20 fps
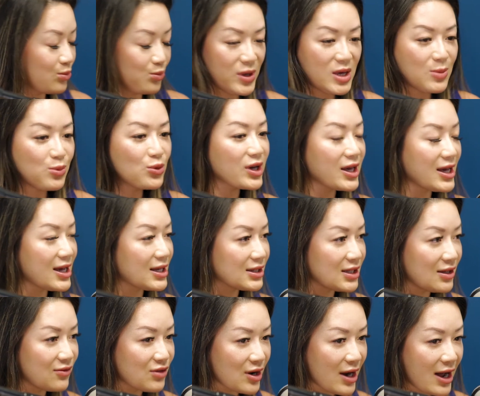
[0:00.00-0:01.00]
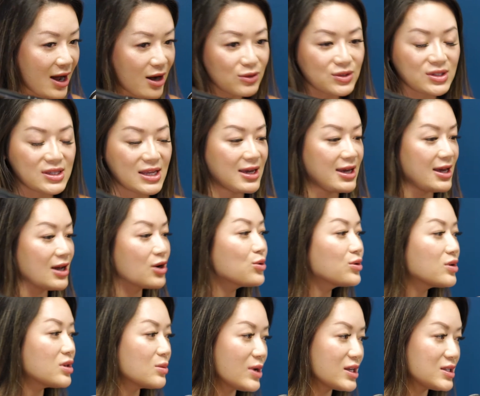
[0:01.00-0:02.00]
People can't leave their house. They can't go
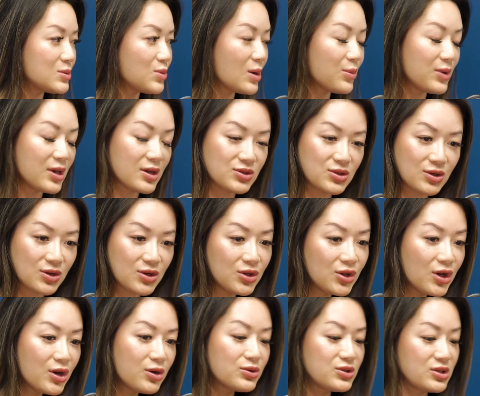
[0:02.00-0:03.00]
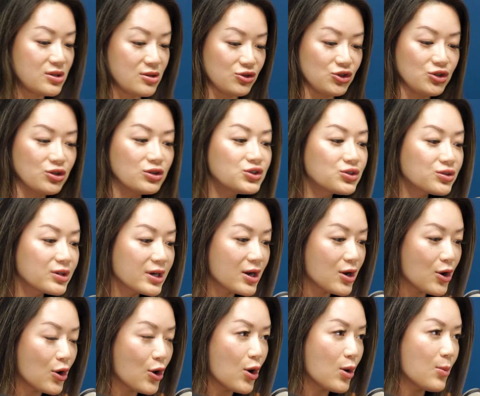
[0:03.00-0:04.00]
to the med spa because they're closed. Their children are
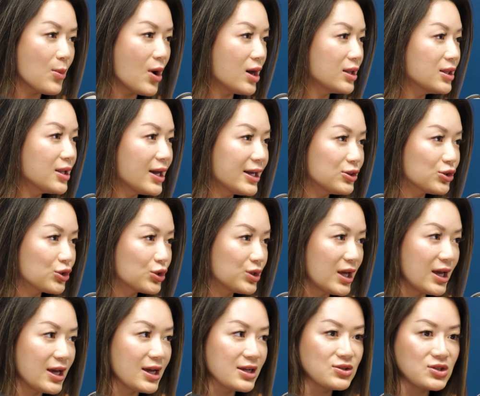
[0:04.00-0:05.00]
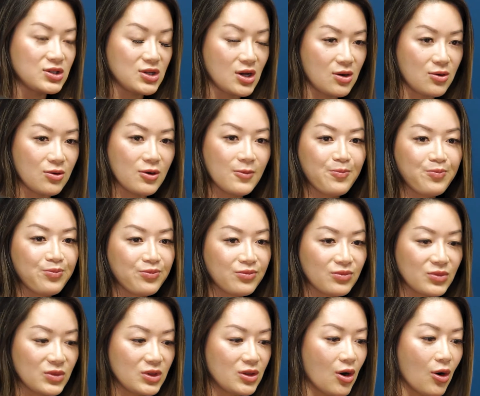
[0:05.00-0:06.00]
at home, online learning. And so
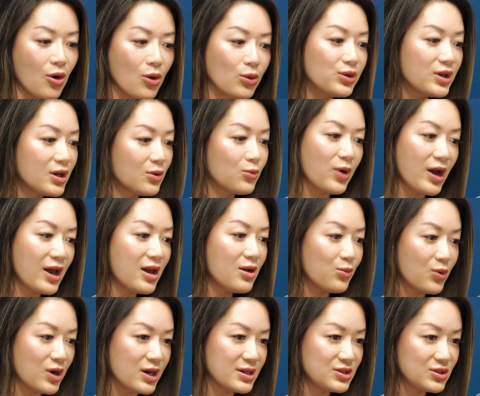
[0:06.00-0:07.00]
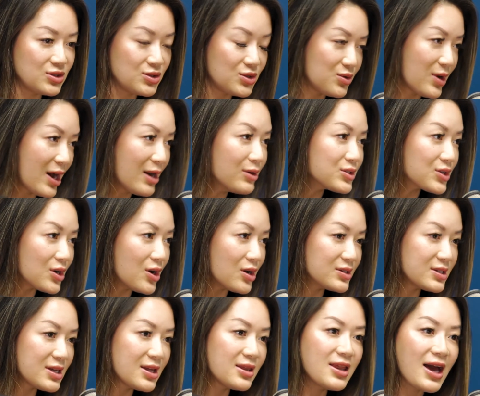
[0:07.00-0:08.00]
the only way was to do house
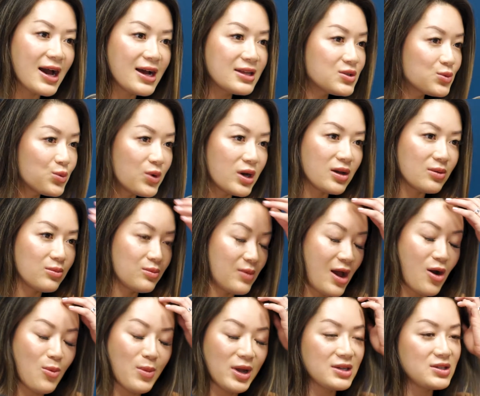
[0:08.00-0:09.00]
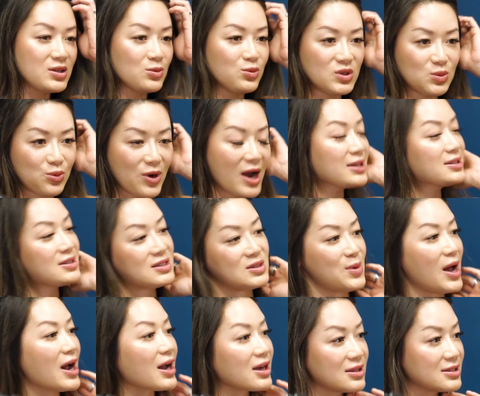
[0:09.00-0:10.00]
calls. And that's how medicine was practiced
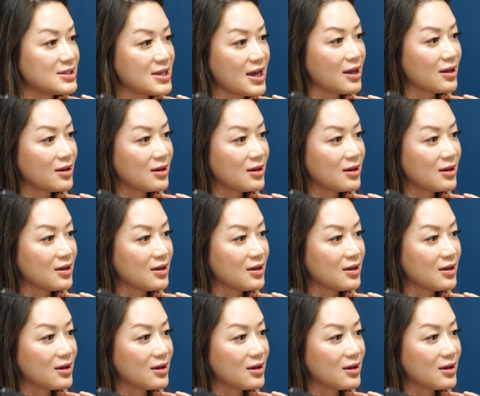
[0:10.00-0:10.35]
back in the day.